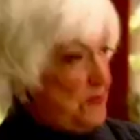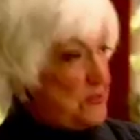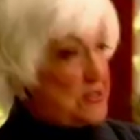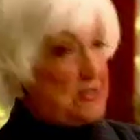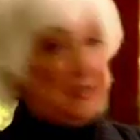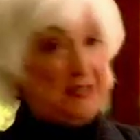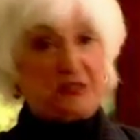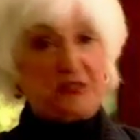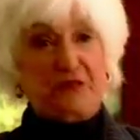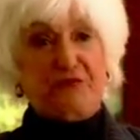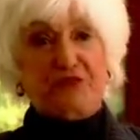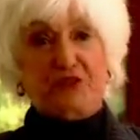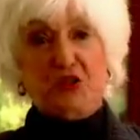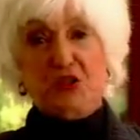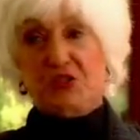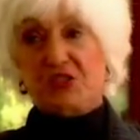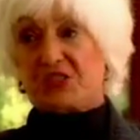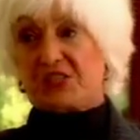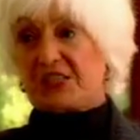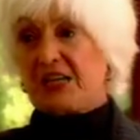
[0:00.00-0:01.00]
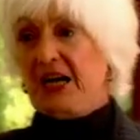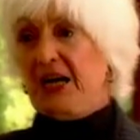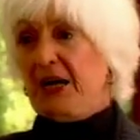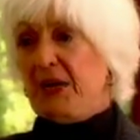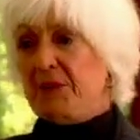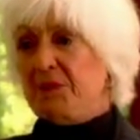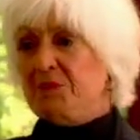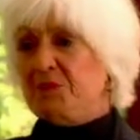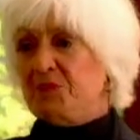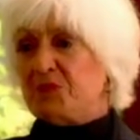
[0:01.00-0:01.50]
it was like the first
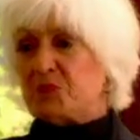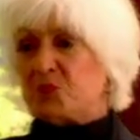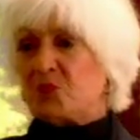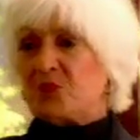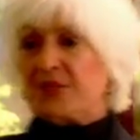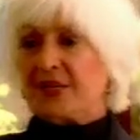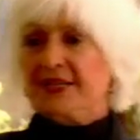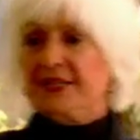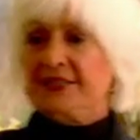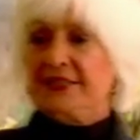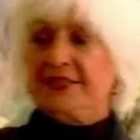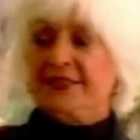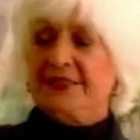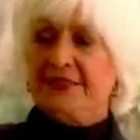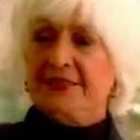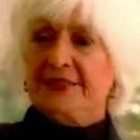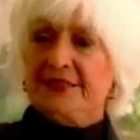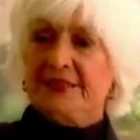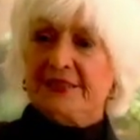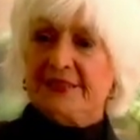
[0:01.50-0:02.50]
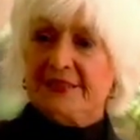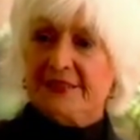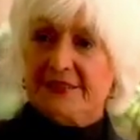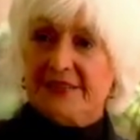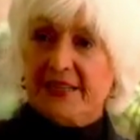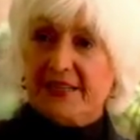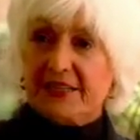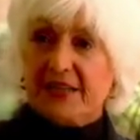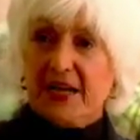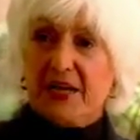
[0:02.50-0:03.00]
time
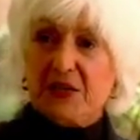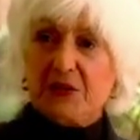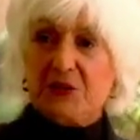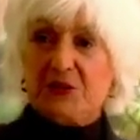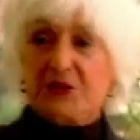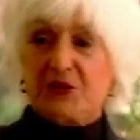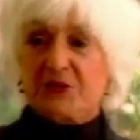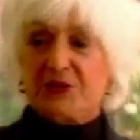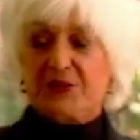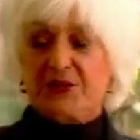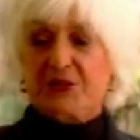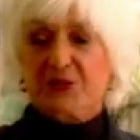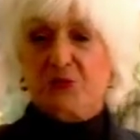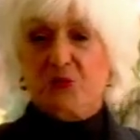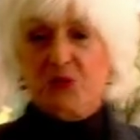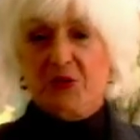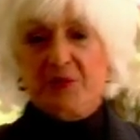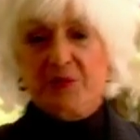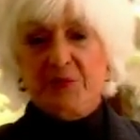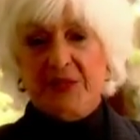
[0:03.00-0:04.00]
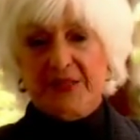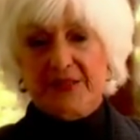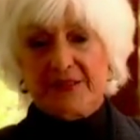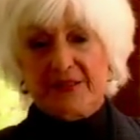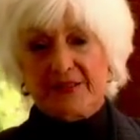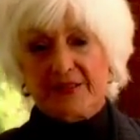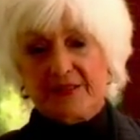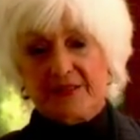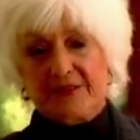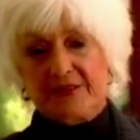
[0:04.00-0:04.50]
that elderly
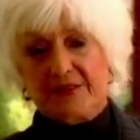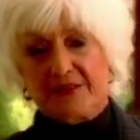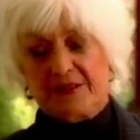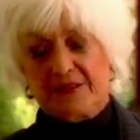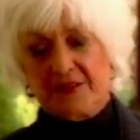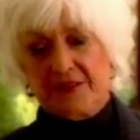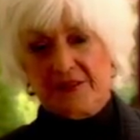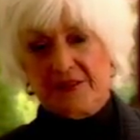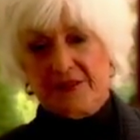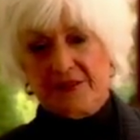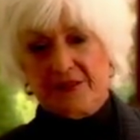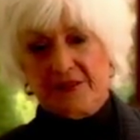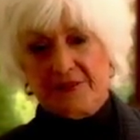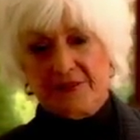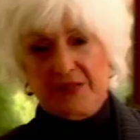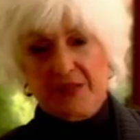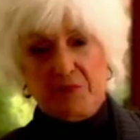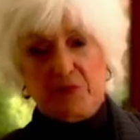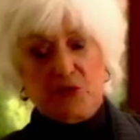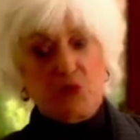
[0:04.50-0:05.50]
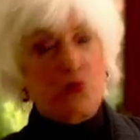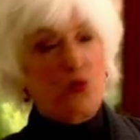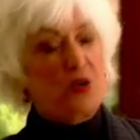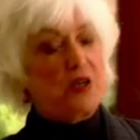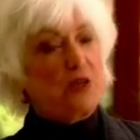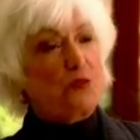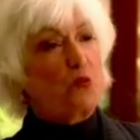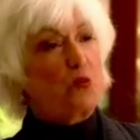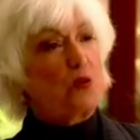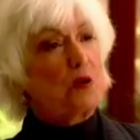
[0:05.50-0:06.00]
women, number
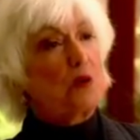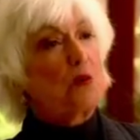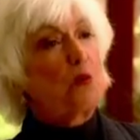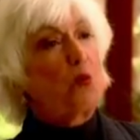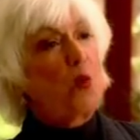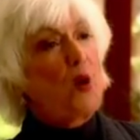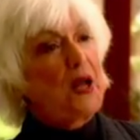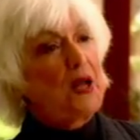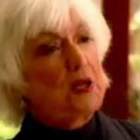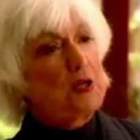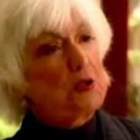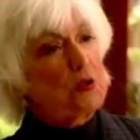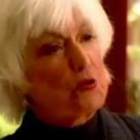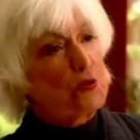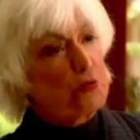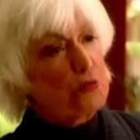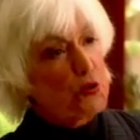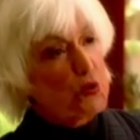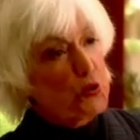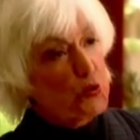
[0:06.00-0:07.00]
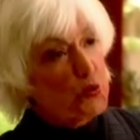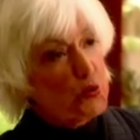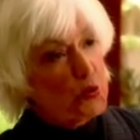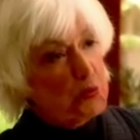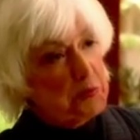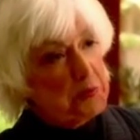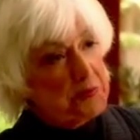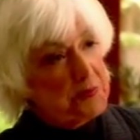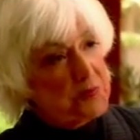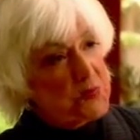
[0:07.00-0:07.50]
one, were
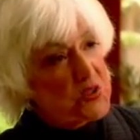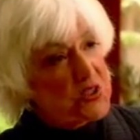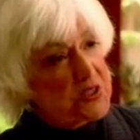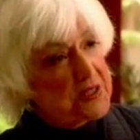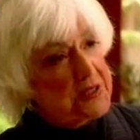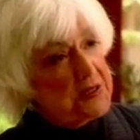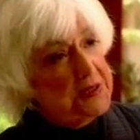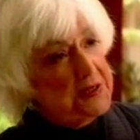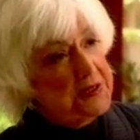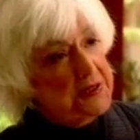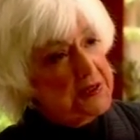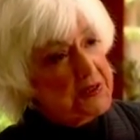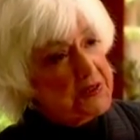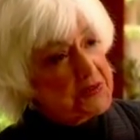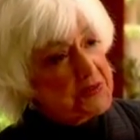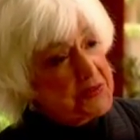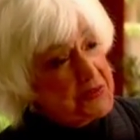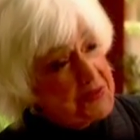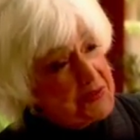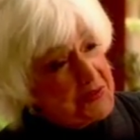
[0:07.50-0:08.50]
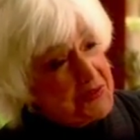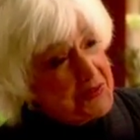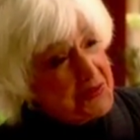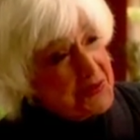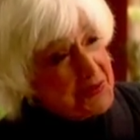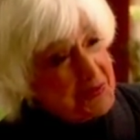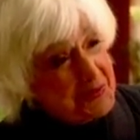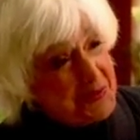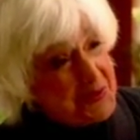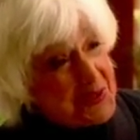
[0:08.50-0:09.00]
well-groomed.
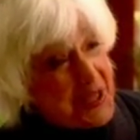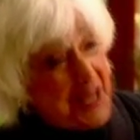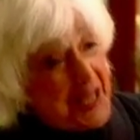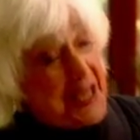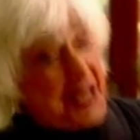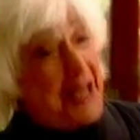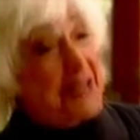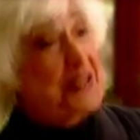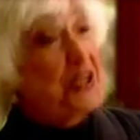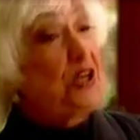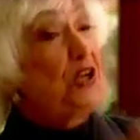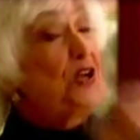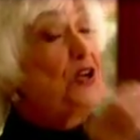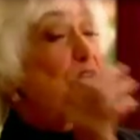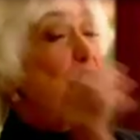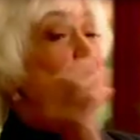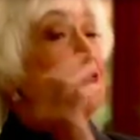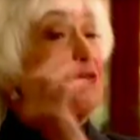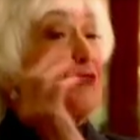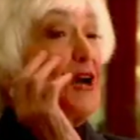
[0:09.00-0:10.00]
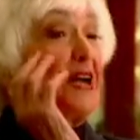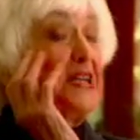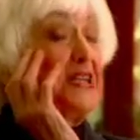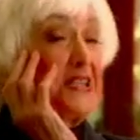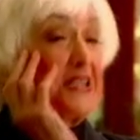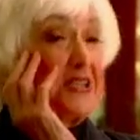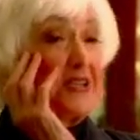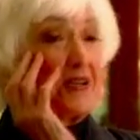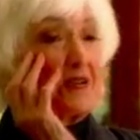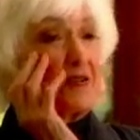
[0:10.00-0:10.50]
They had
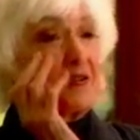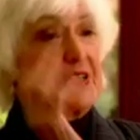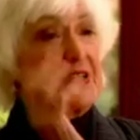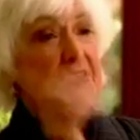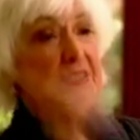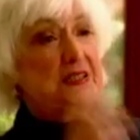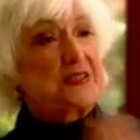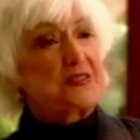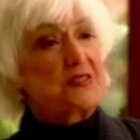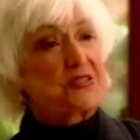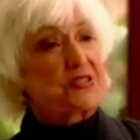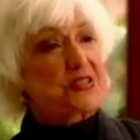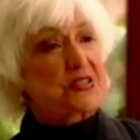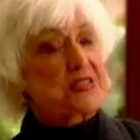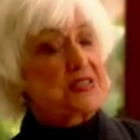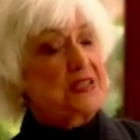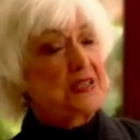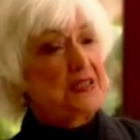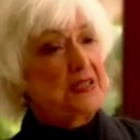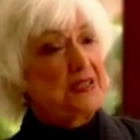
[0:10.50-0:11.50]
great earrings,